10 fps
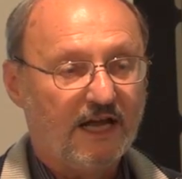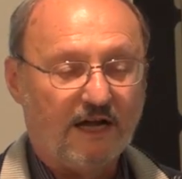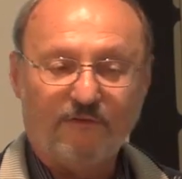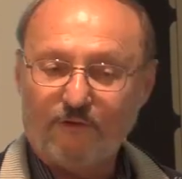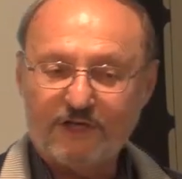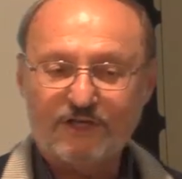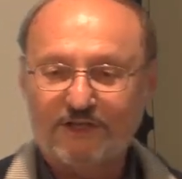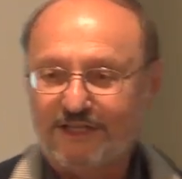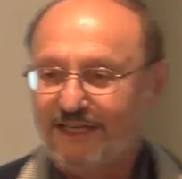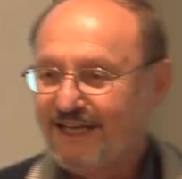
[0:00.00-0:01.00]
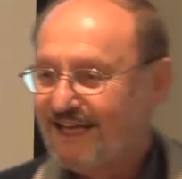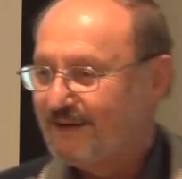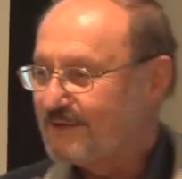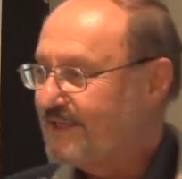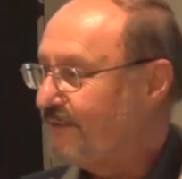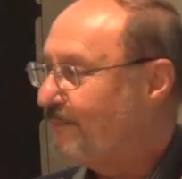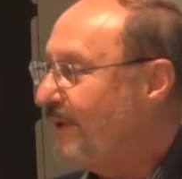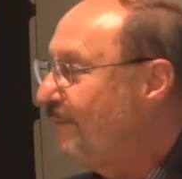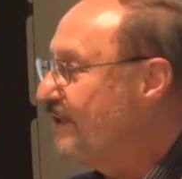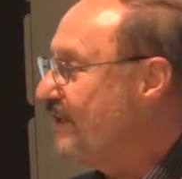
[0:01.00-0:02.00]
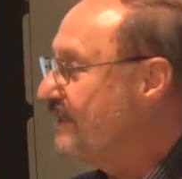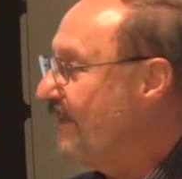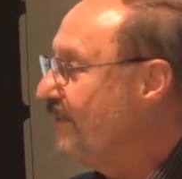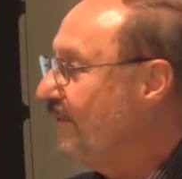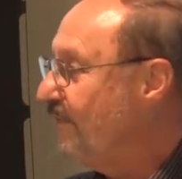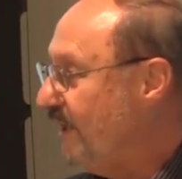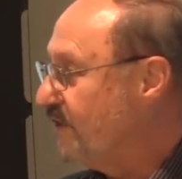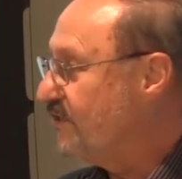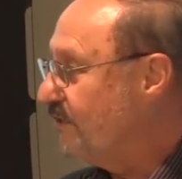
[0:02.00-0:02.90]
Unfortunately, it was never published except in French.